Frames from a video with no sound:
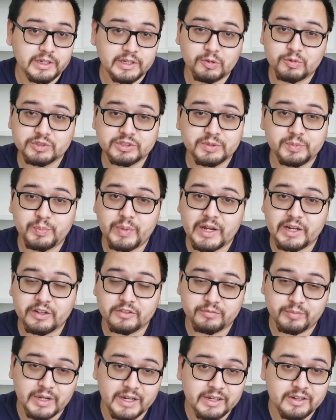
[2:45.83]
It was in the back
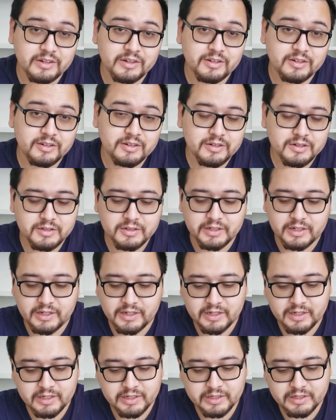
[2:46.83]
of my car
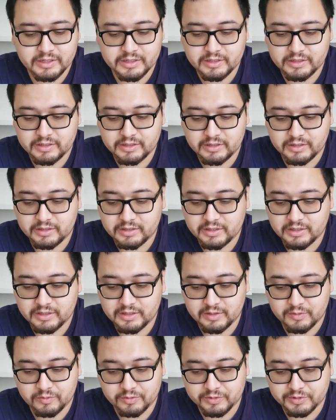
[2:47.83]
and
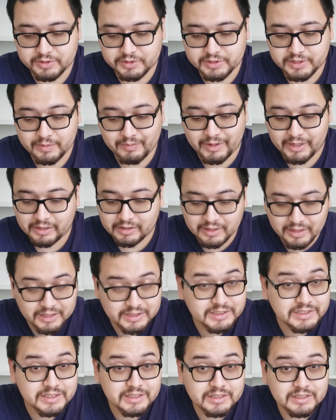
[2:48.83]
it was in my
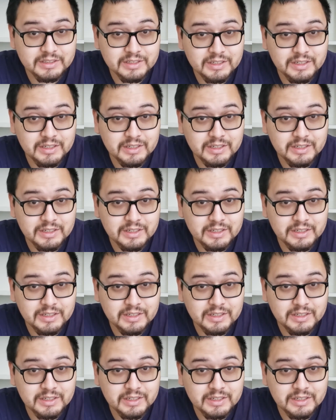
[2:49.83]
closet